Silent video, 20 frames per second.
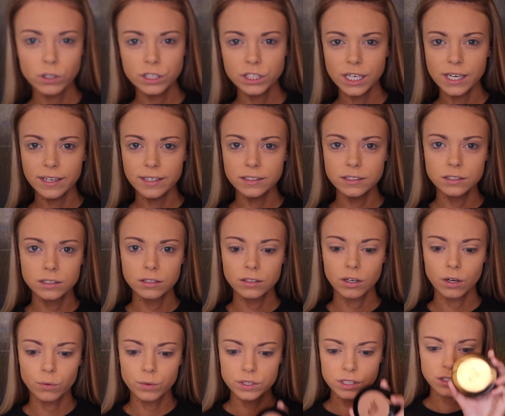more shades?
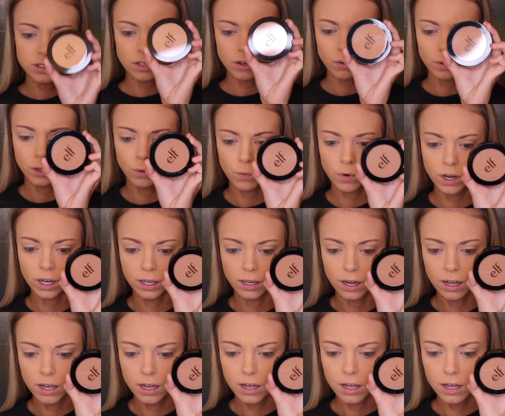Or was this the only
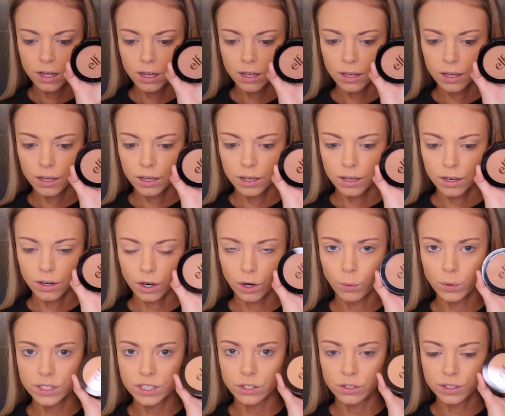one?
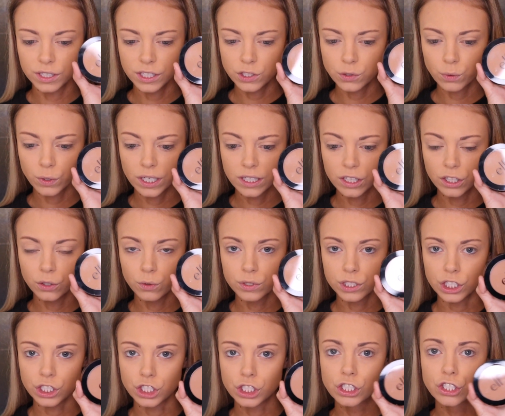Or was there this one and then there
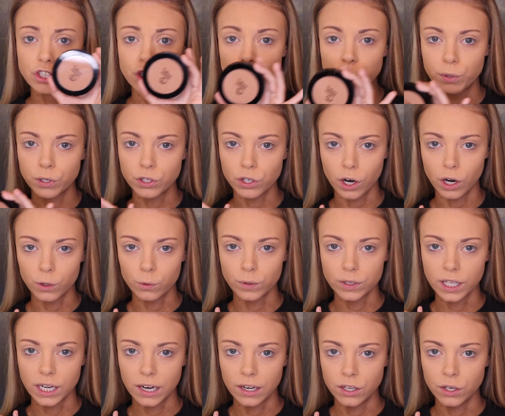was a super dark
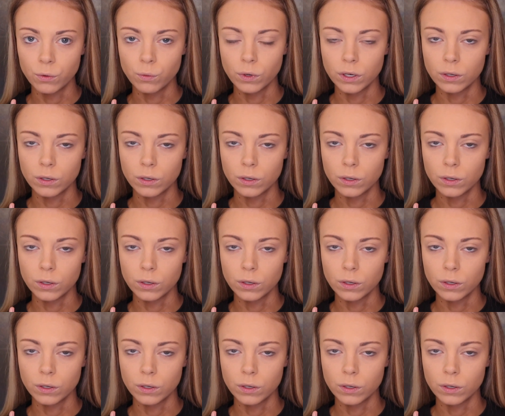one that I knew